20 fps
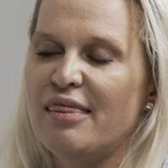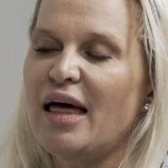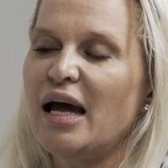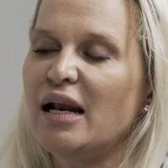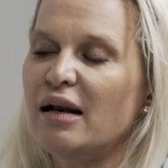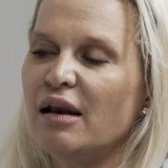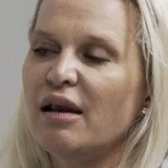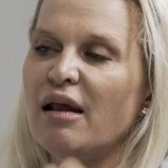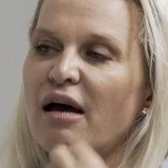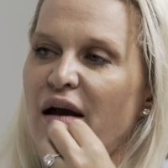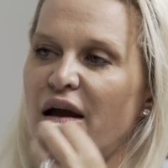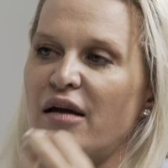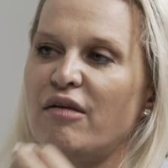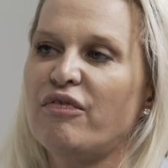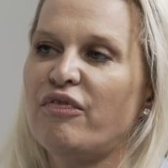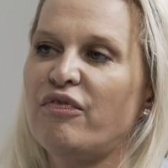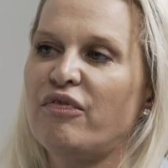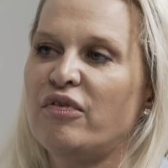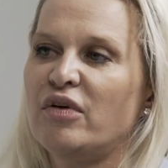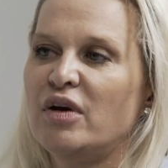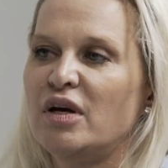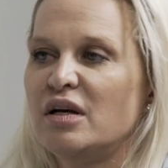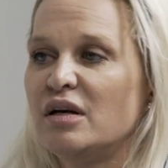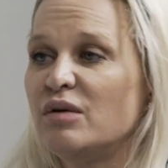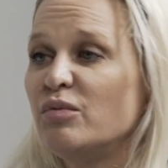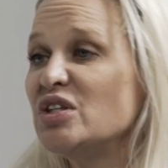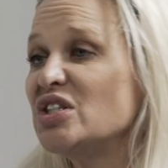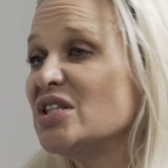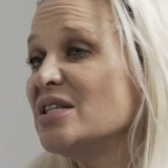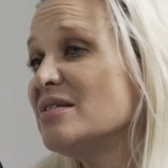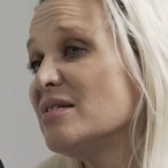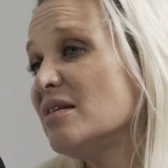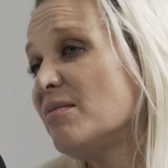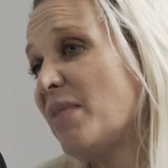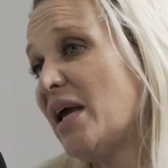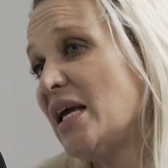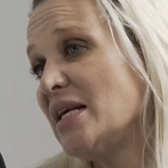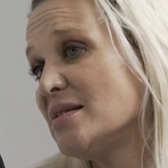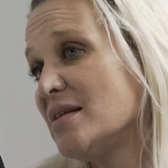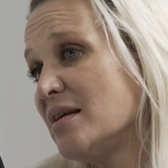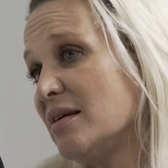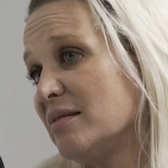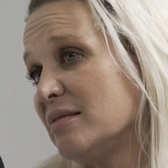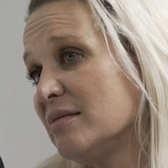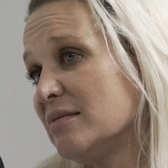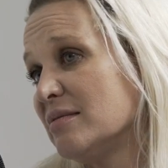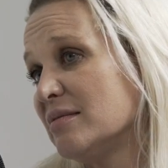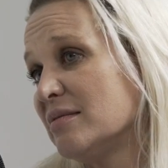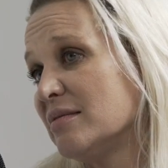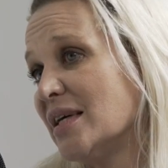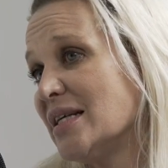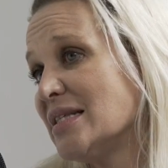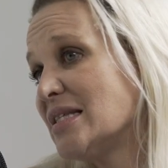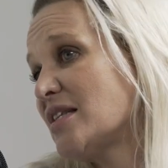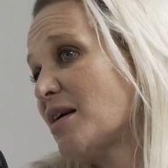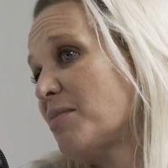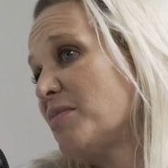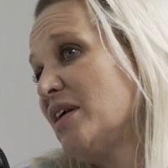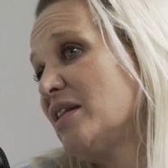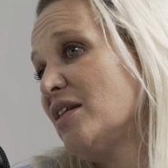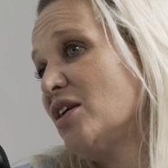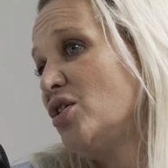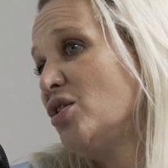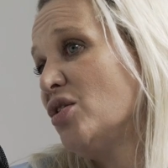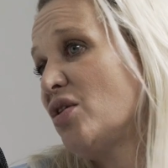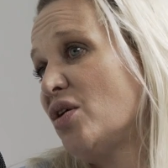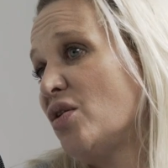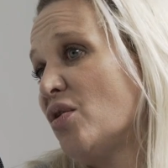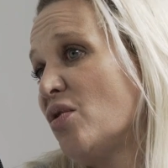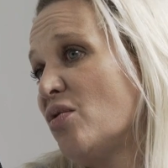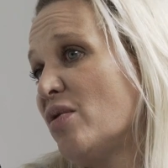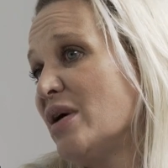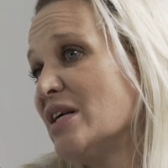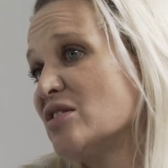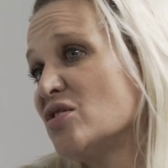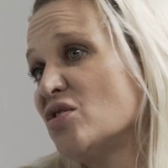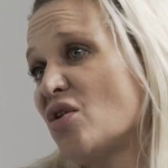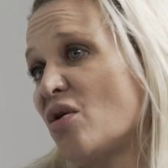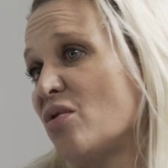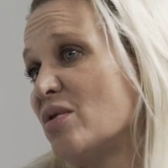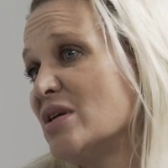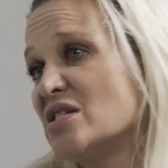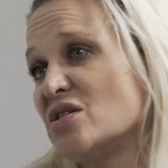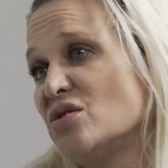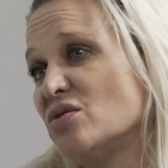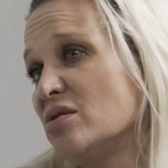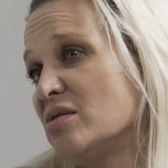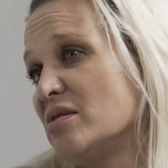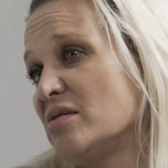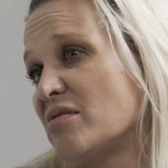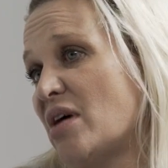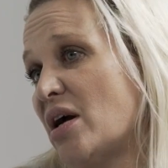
that life, which is amazing. It's something that you can always know is yours,